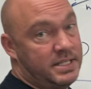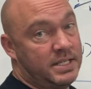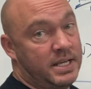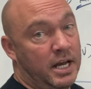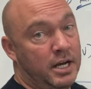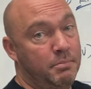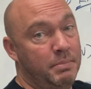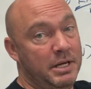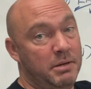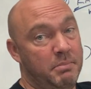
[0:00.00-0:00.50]
is
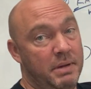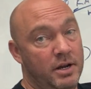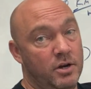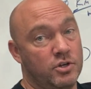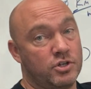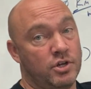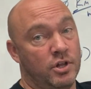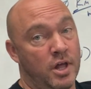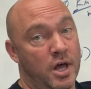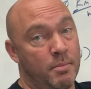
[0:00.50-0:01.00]
going to be
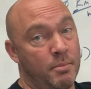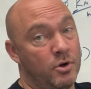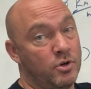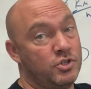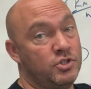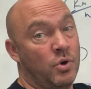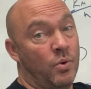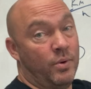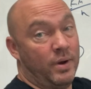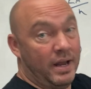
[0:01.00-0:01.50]
meters,
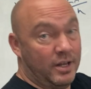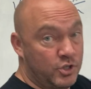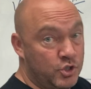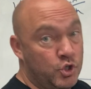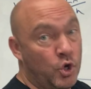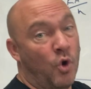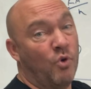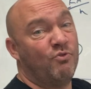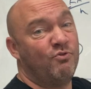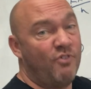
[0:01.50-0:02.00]
kilometers,
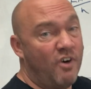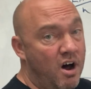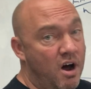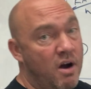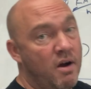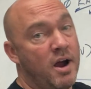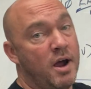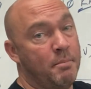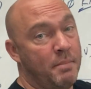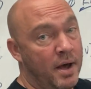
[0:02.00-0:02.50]
so
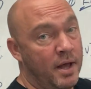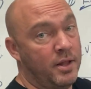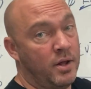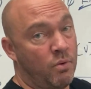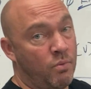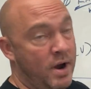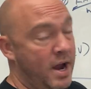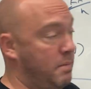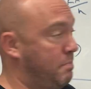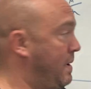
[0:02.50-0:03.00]
far I'm on the
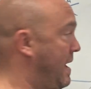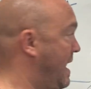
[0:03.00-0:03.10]
right